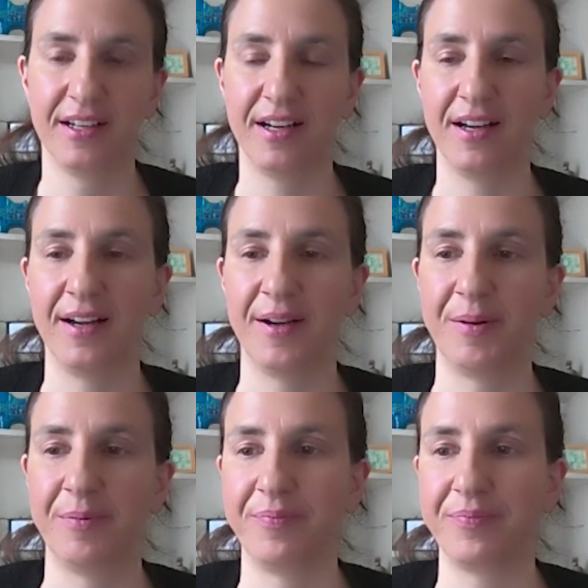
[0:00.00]

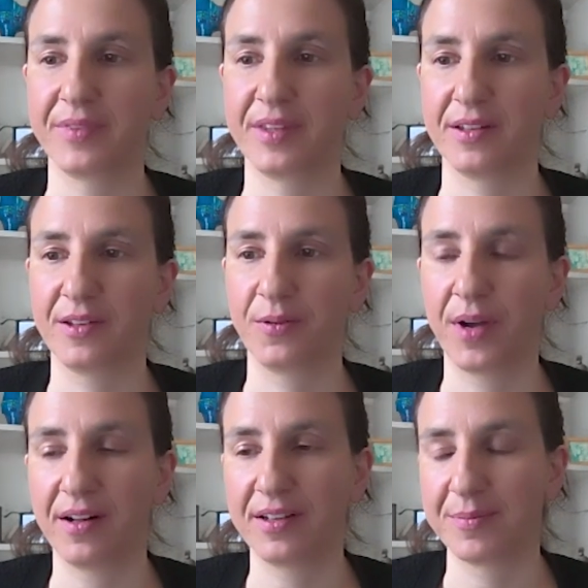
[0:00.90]
The
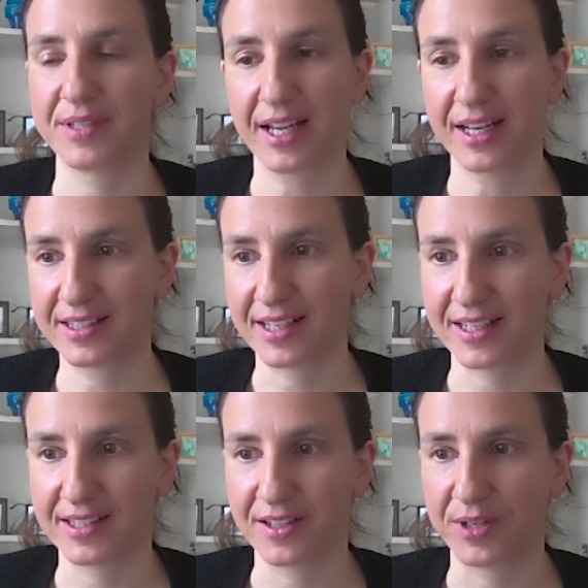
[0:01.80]
Wellcome Sanger
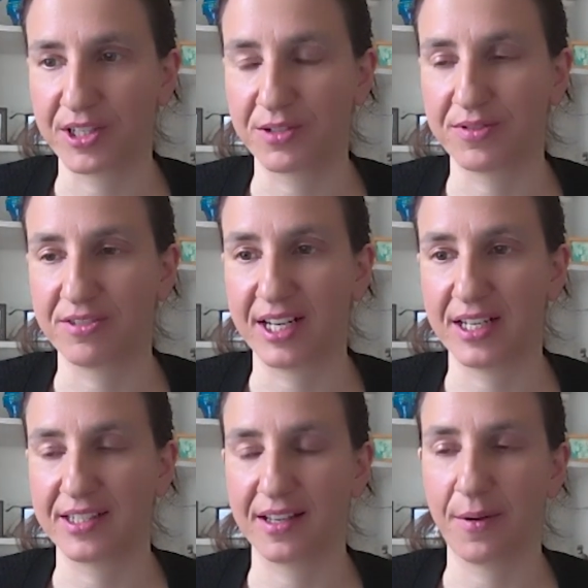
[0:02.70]
data, which was
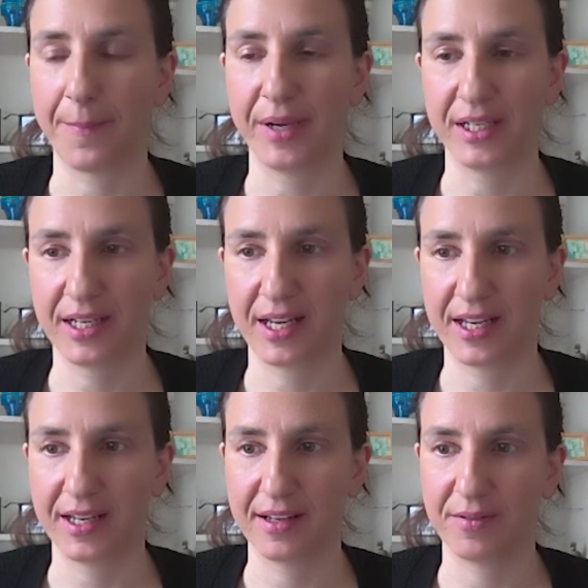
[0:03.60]
released on
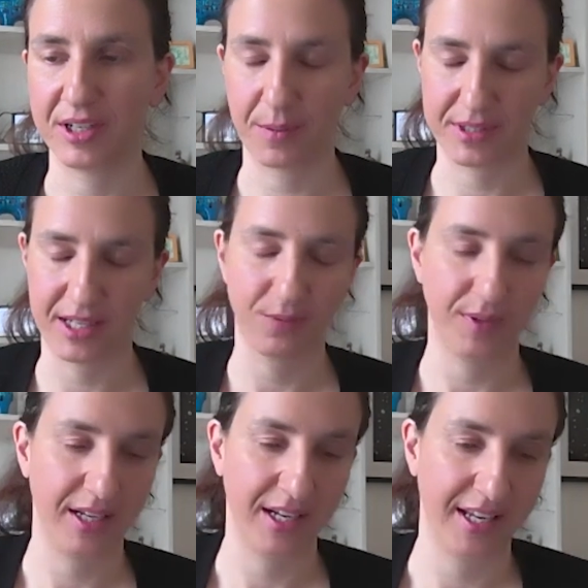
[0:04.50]
Monday, which updates
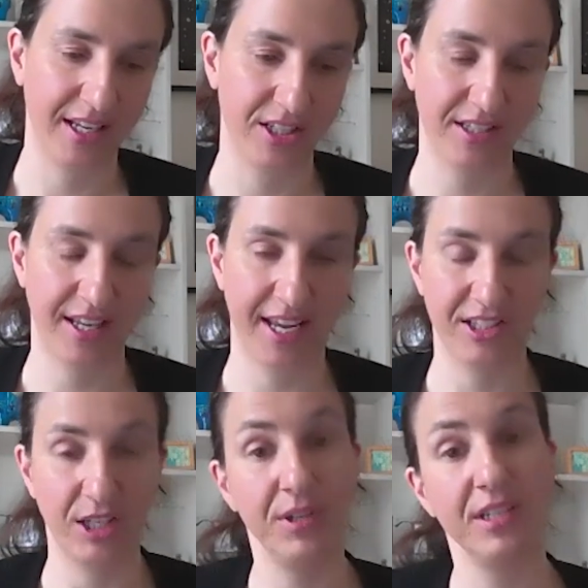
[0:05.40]
weekly and just takes
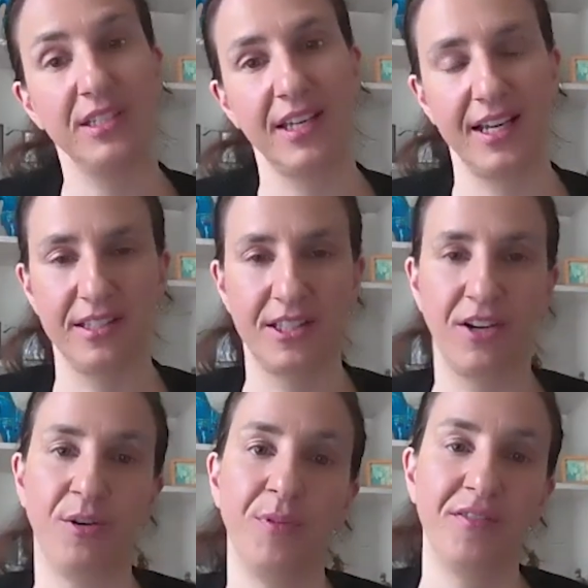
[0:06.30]
community cases, so
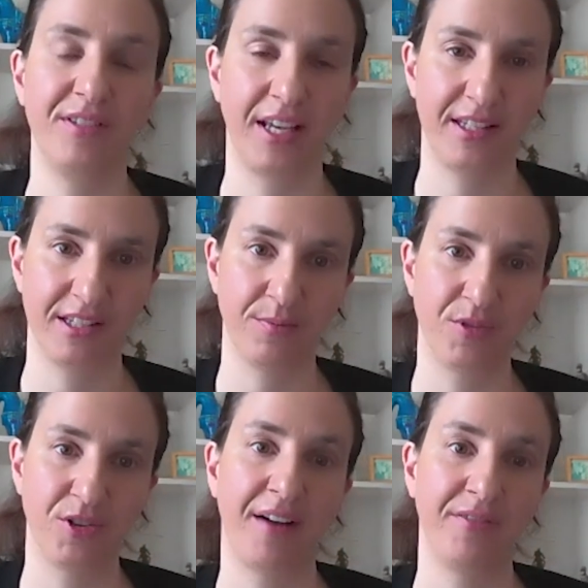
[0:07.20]
removes cases from
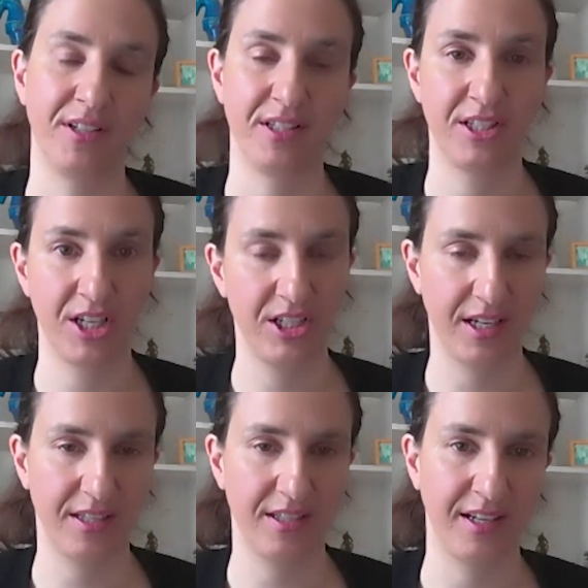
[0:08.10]
travel and surge
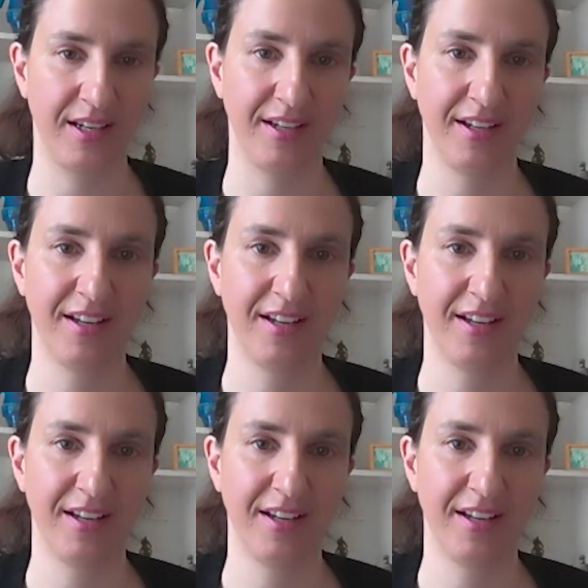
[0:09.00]
testing,